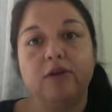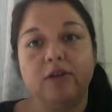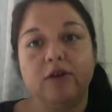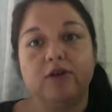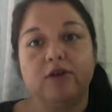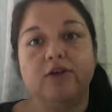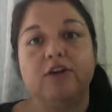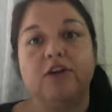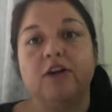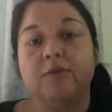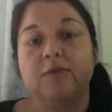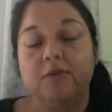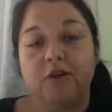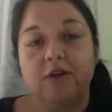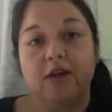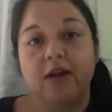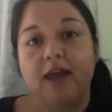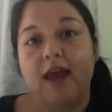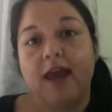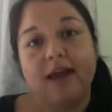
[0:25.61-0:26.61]
learn to
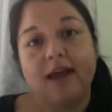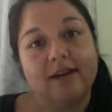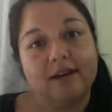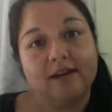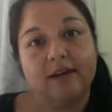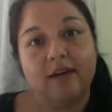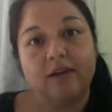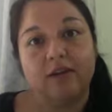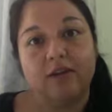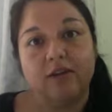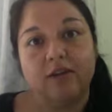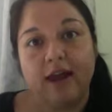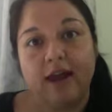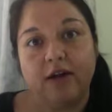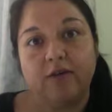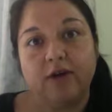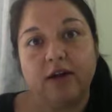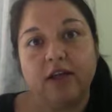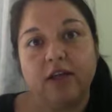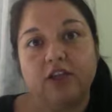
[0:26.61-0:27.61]
communicate in another
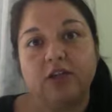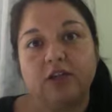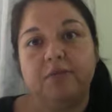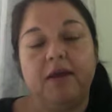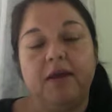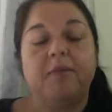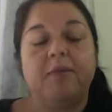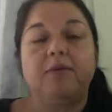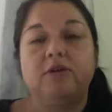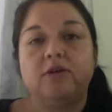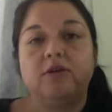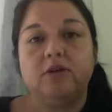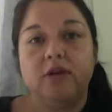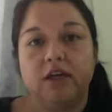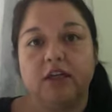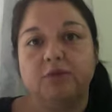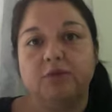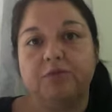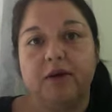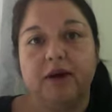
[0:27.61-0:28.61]
language and be able to
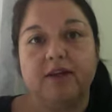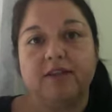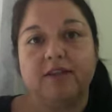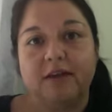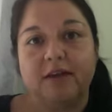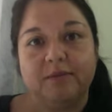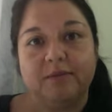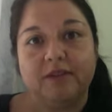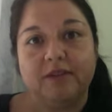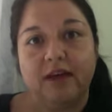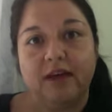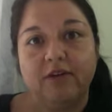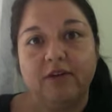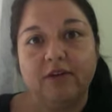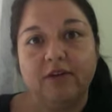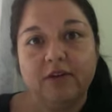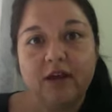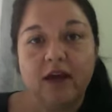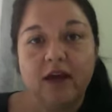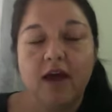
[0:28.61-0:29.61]
express themselves.